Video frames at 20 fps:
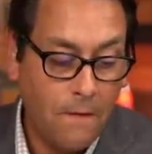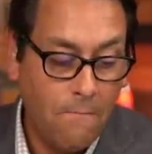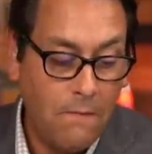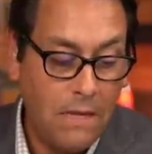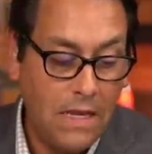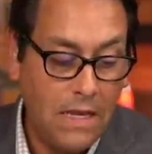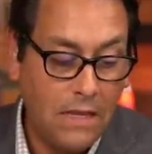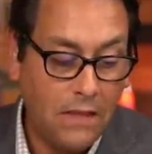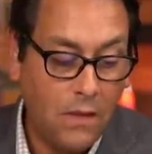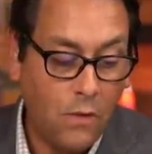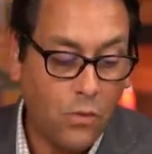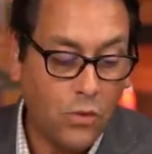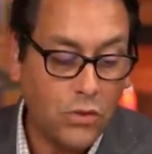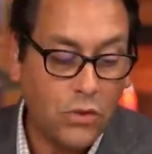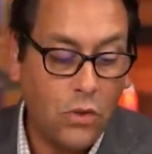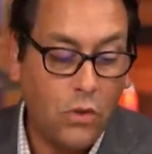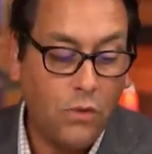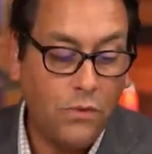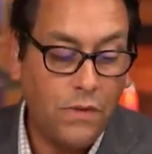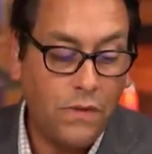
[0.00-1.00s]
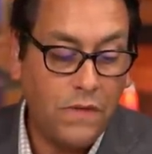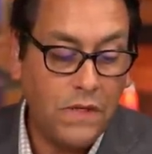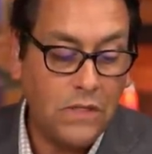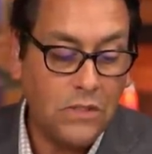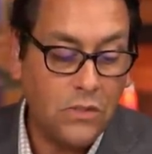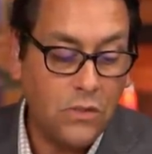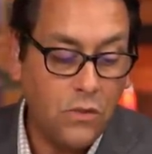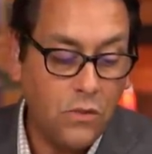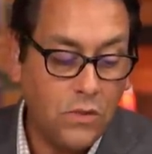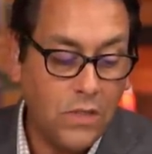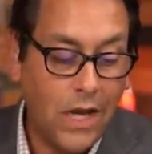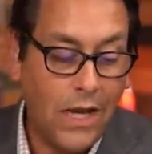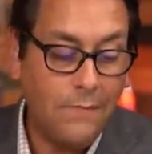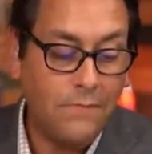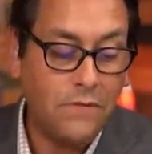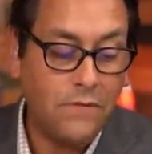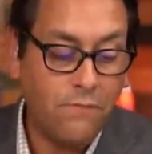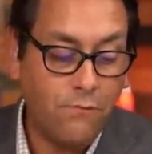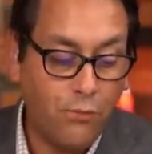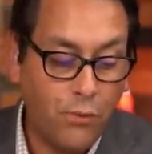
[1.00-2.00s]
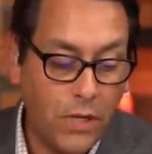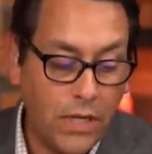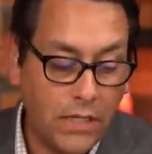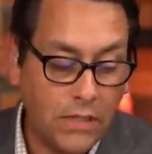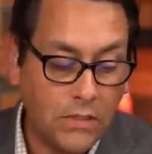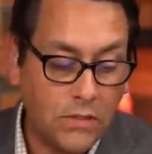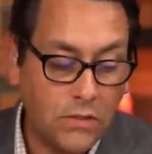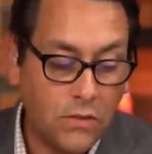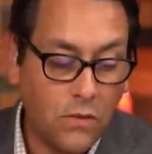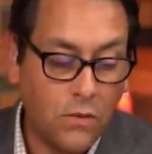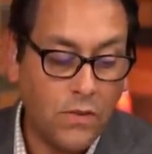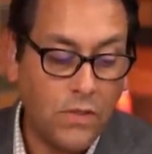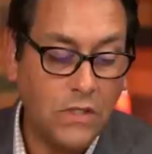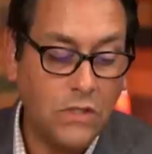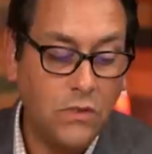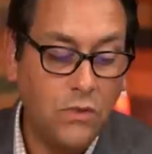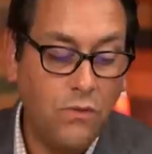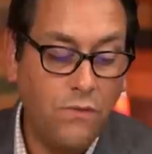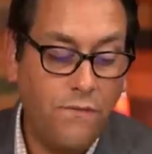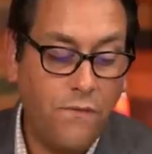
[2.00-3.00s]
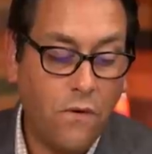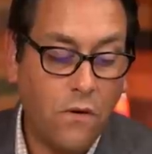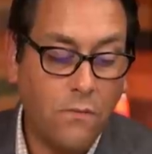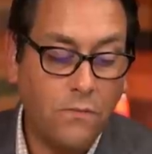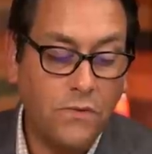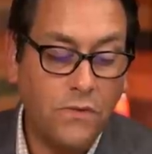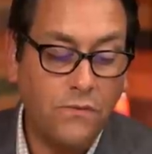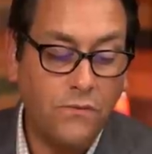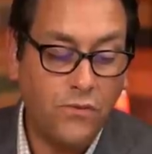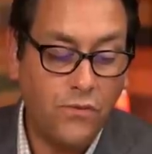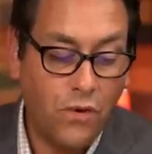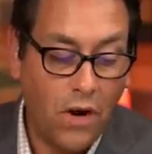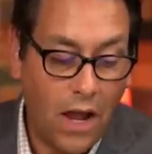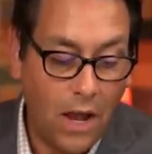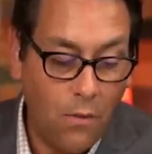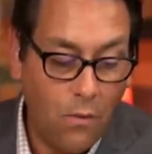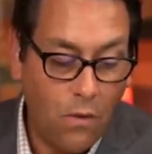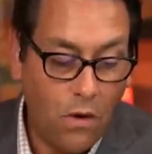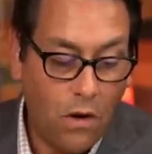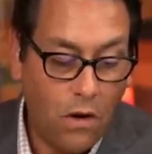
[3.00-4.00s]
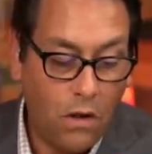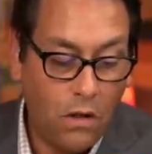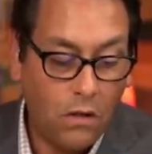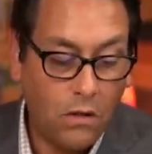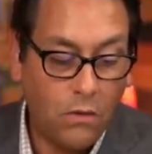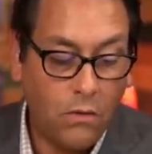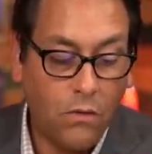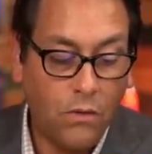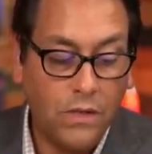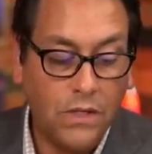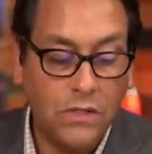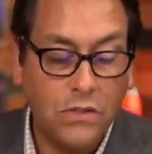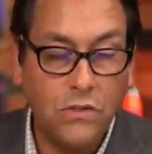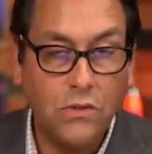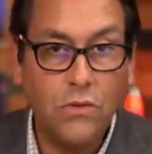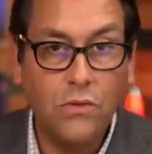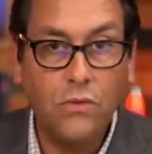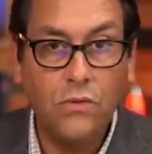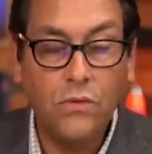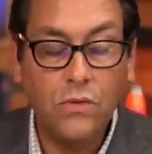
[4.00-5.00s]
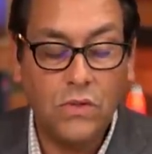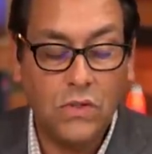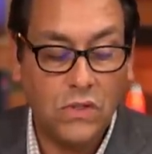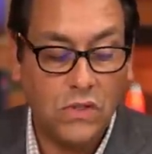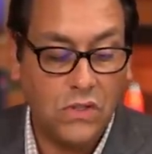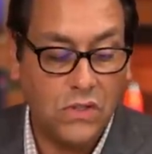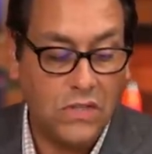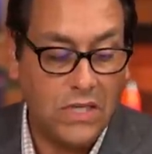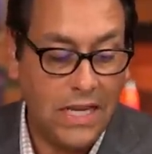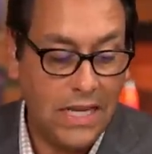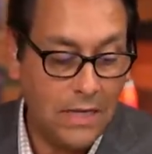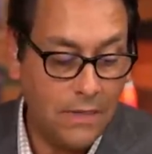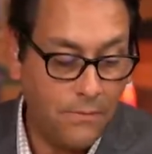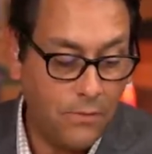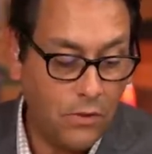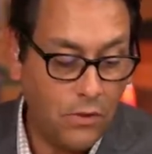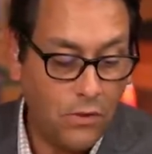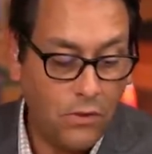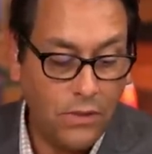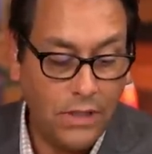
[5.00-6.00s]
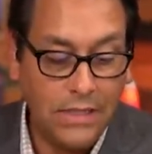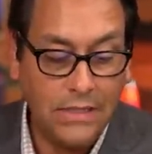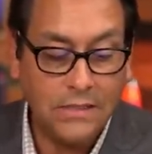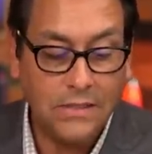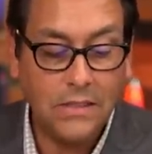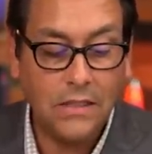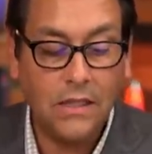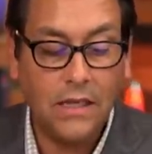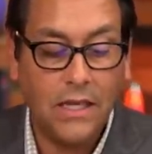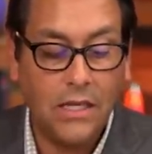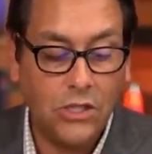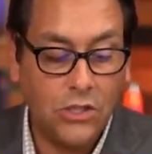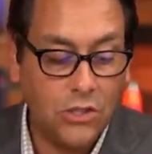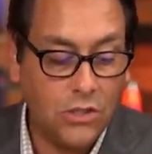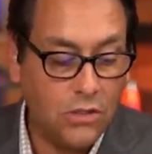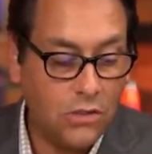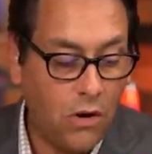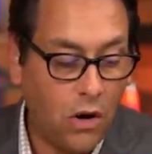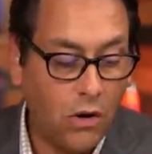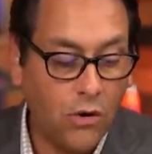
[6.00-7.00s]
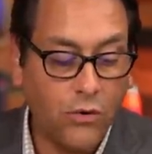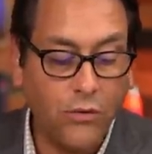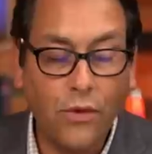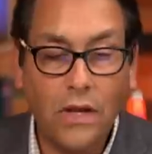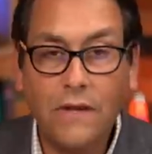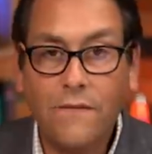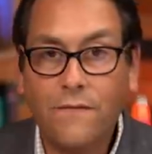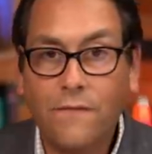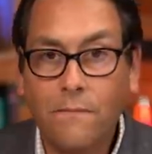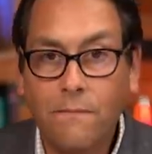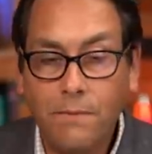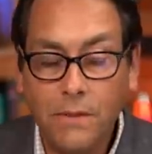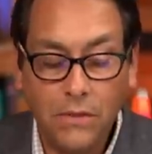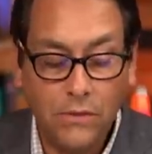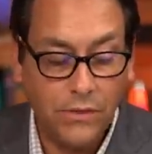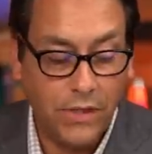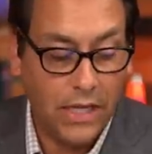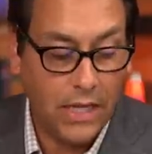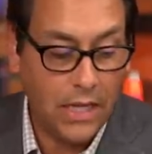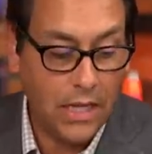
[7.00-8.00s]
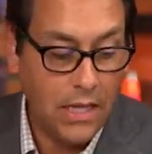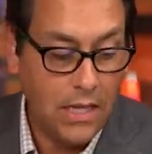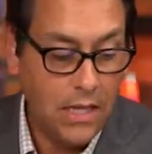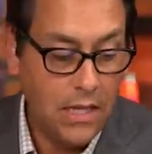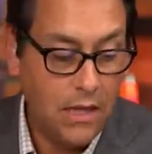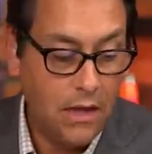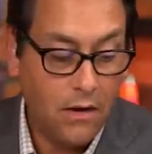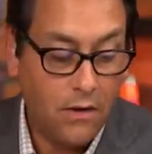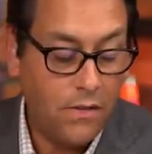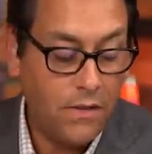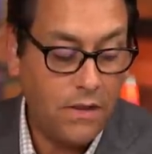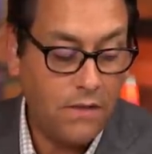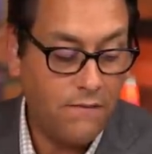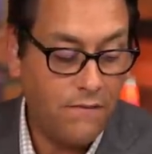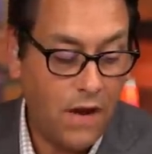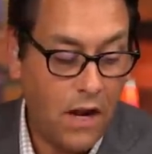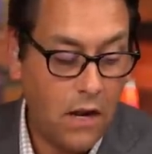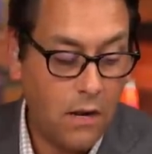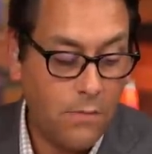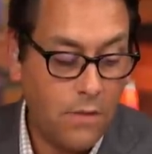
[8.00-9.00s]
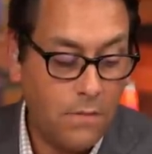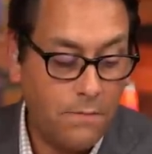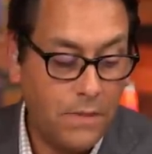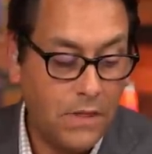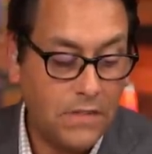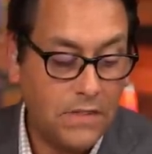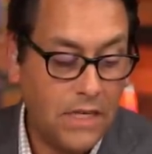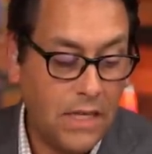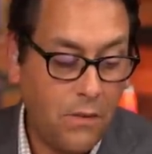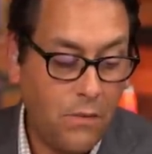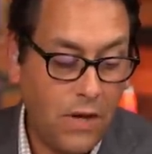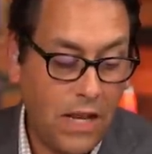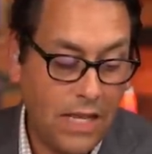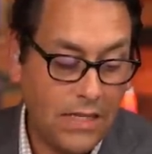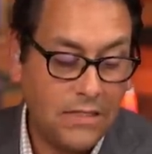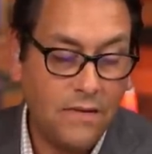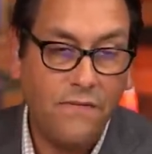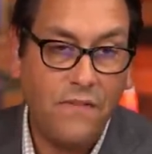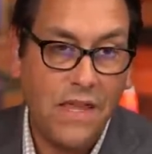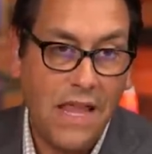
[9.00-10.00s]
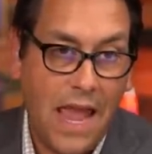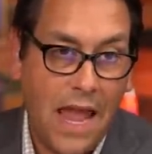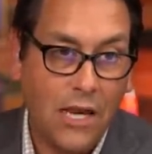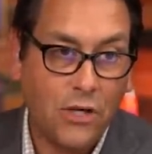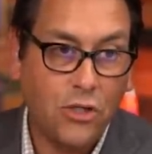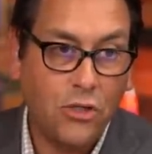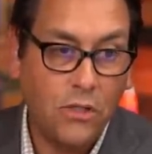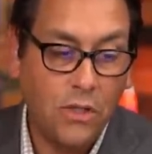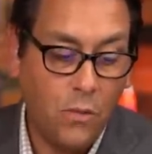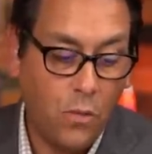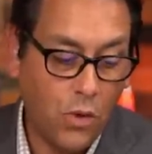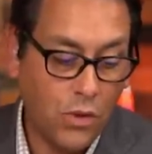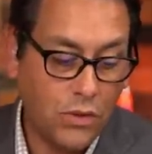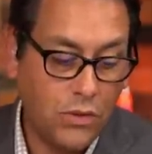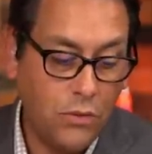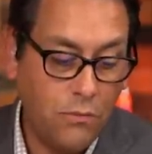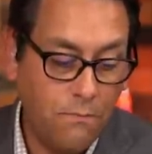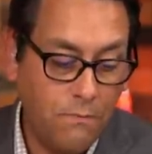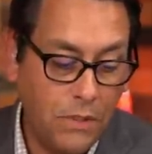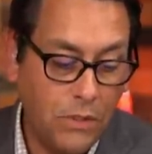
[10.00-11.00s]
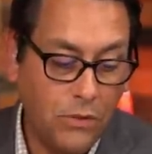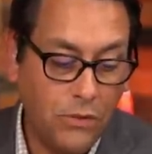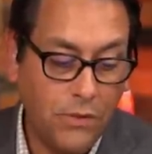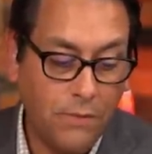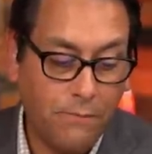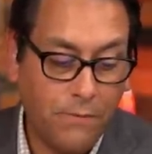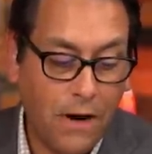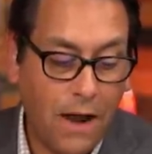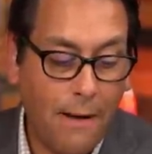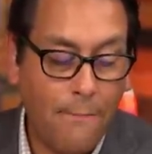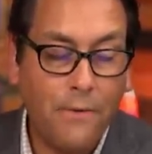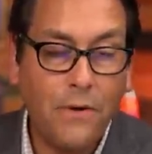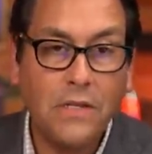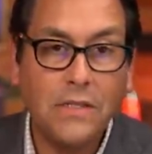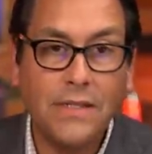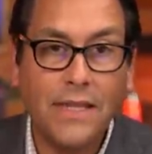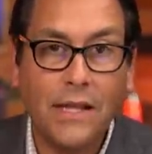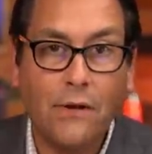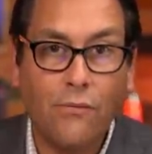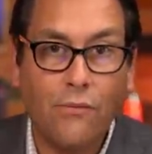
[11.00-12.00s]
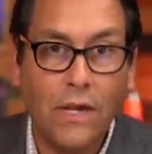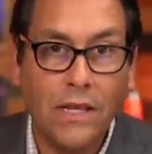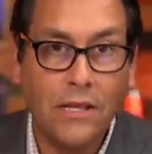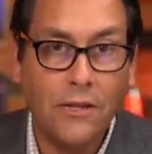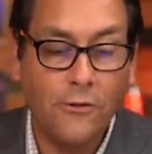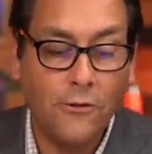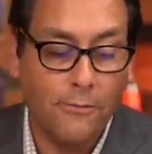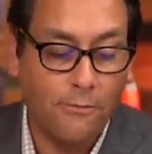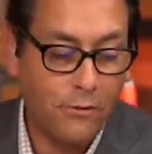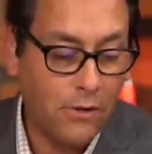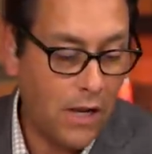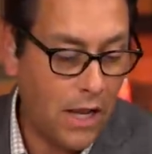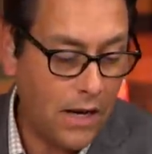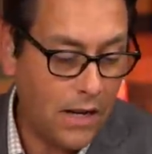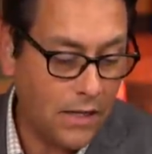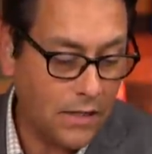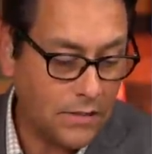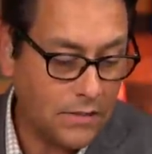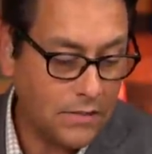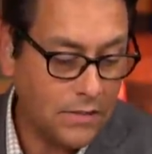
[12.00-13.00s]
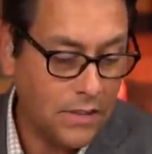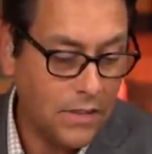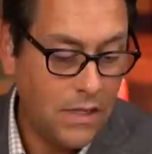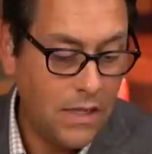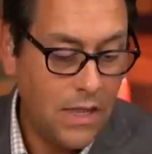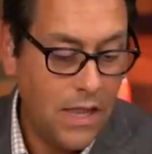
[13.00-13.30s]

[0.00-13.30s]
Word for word: Meaning that we're told that these new types of bricks or these new forms of drywall or these new sustainable insulation are great for building or the environment. But has anyone asked if they actually work to build the properties like regular products?